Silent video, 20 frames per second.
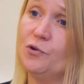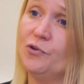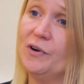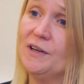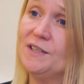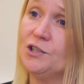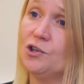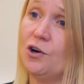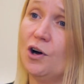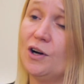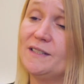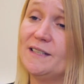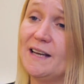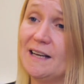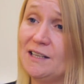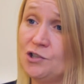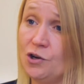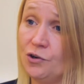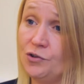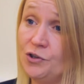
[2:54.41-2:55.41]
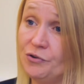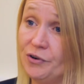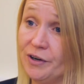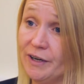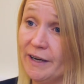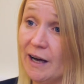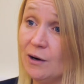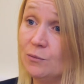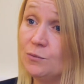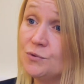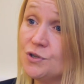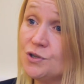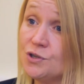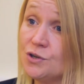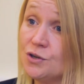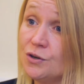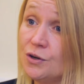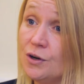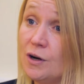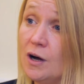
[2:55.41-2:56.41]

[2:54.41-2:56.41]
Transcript: already got a debt on your account.